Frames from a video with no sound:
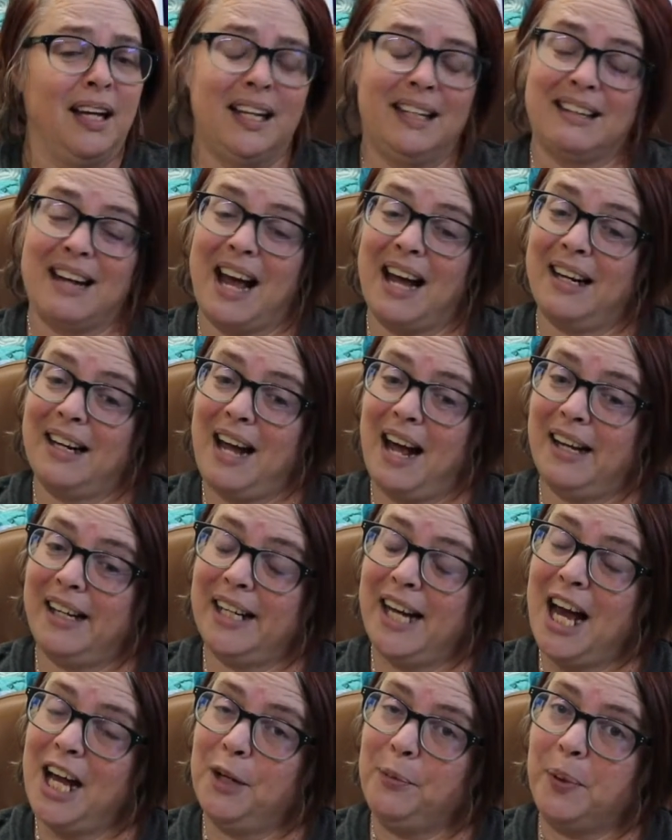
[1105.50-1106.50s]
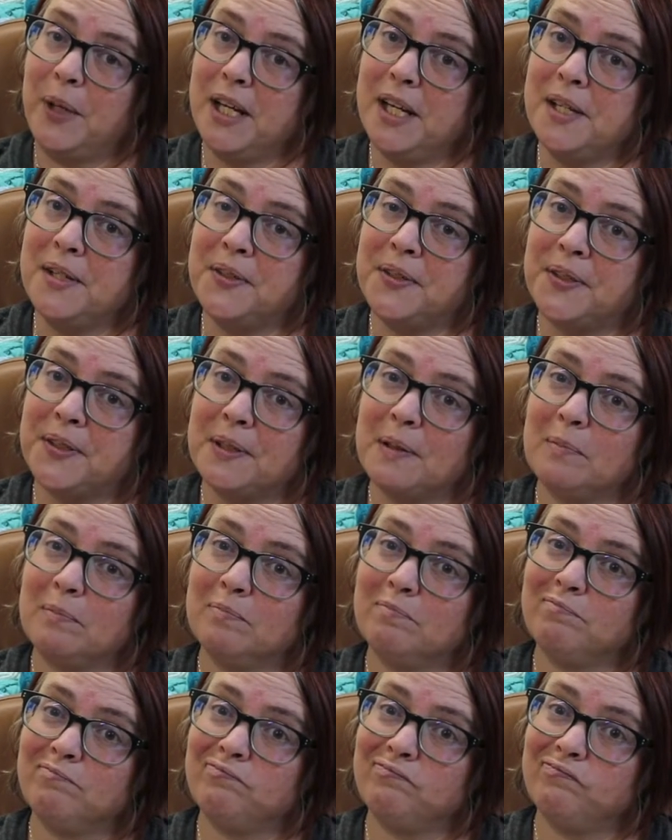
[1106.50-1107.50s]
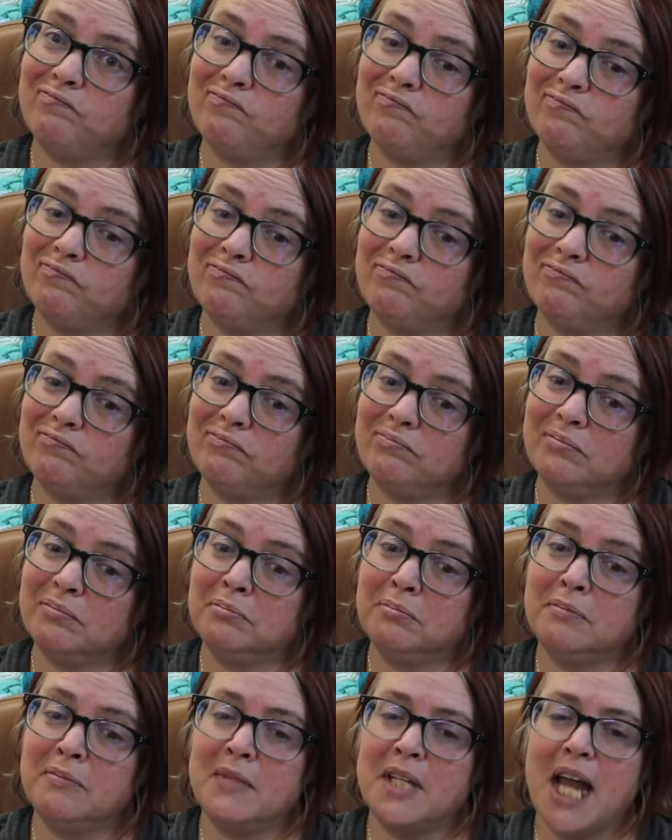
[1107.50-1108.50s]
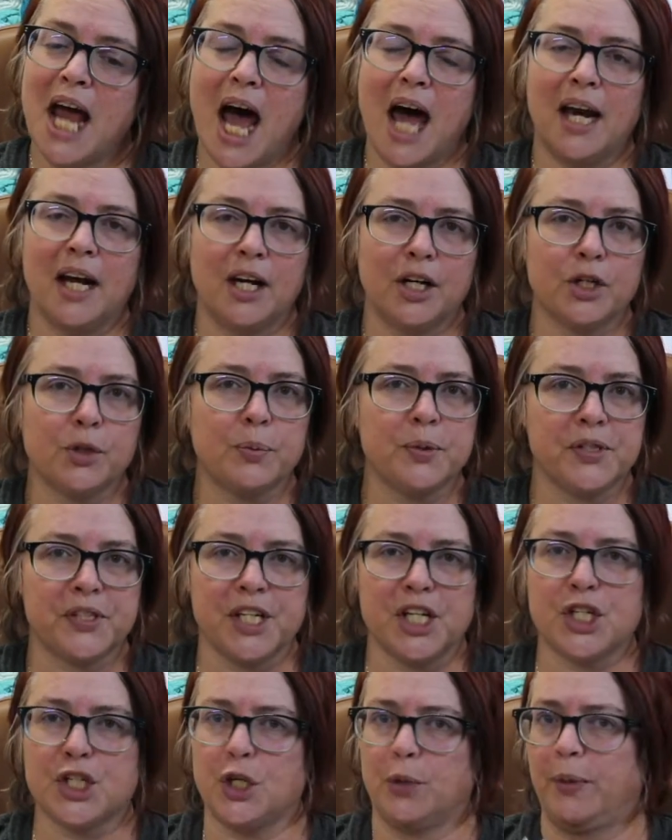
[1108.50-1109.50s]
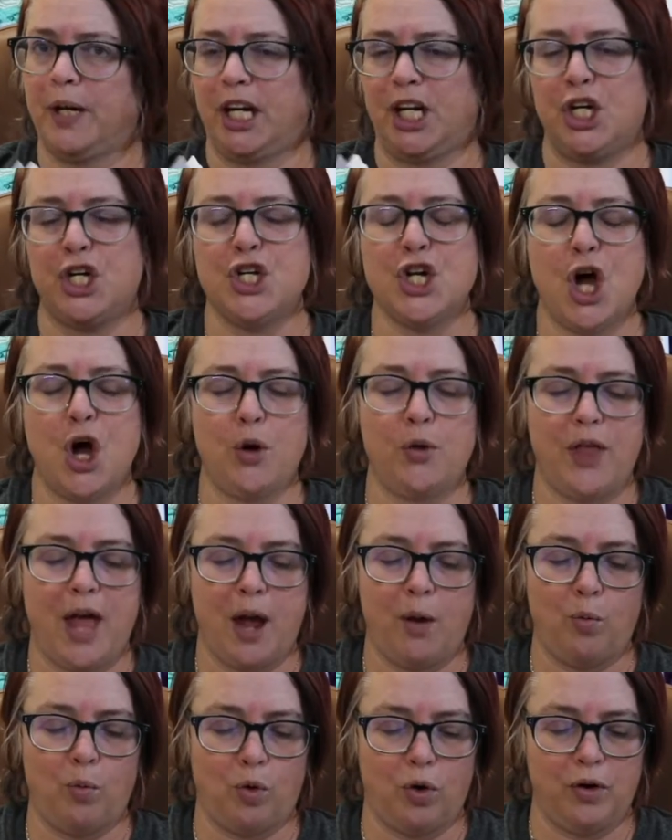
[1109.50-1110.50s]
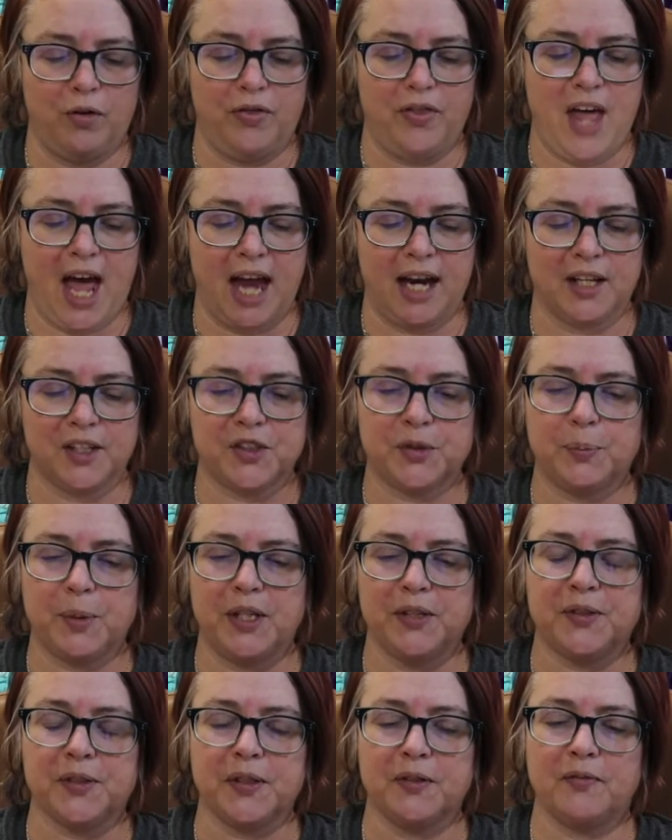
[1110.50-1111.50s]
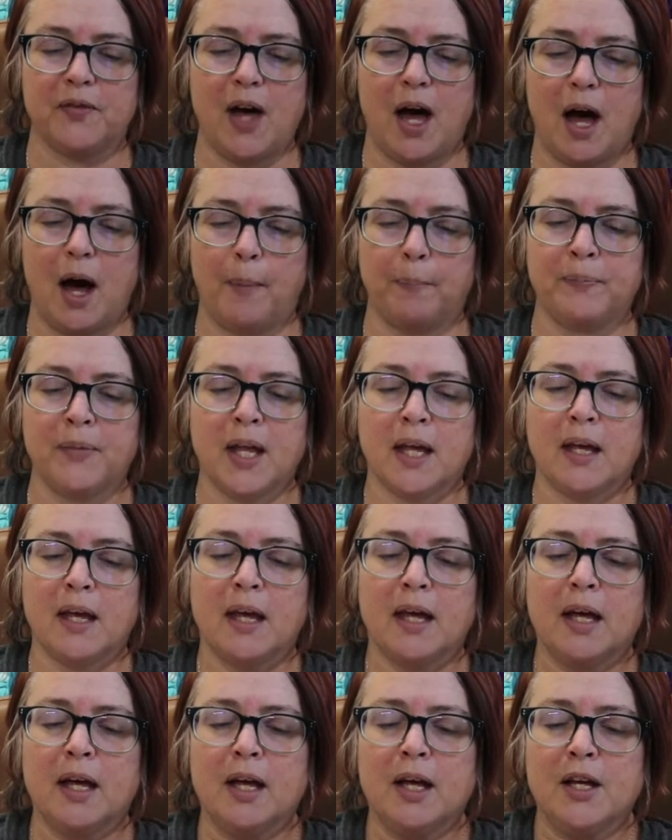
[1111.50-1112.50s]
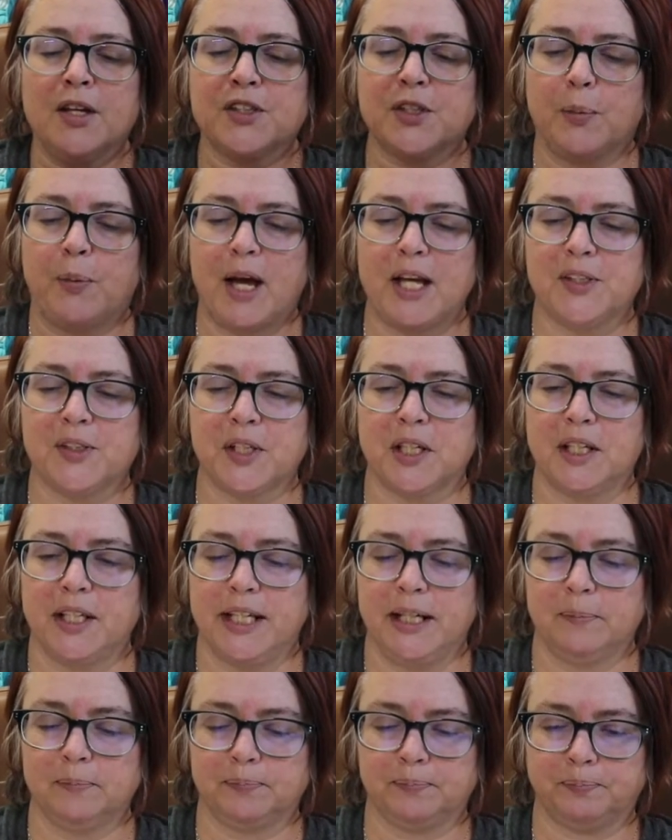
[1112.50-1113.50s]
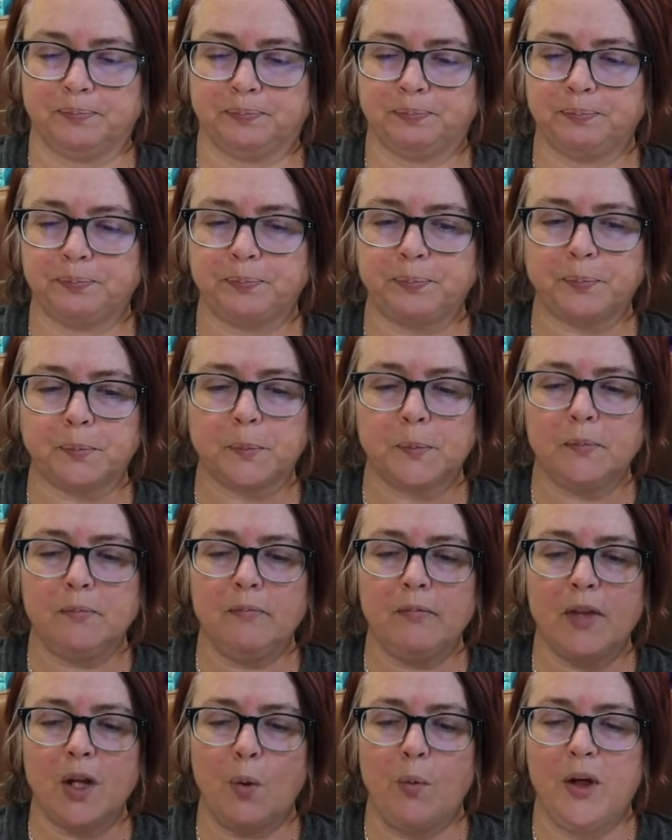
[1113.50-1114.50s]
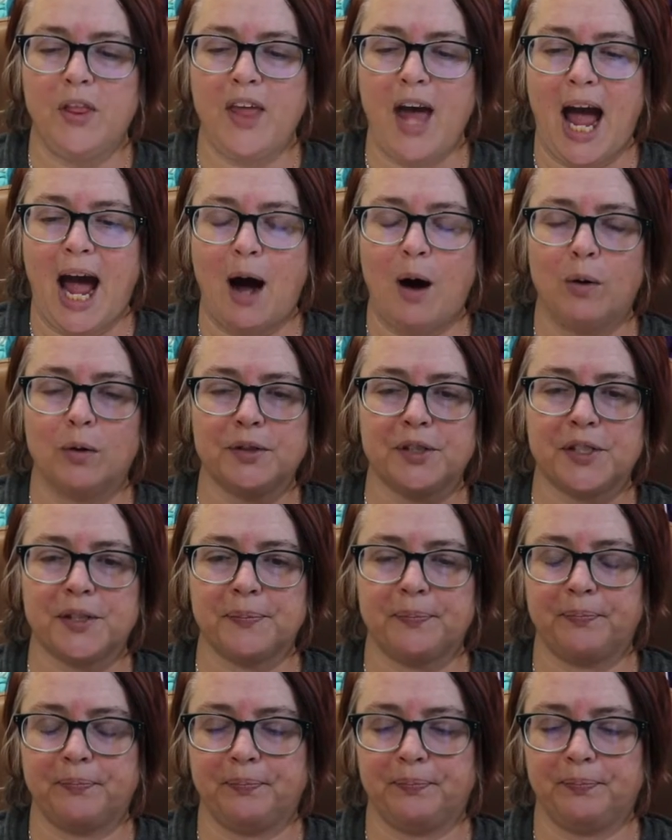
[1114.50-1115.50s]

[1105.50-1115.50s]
$9.99 a piece. Not 100% sure, but I know they weren't that expensive. So basically, without,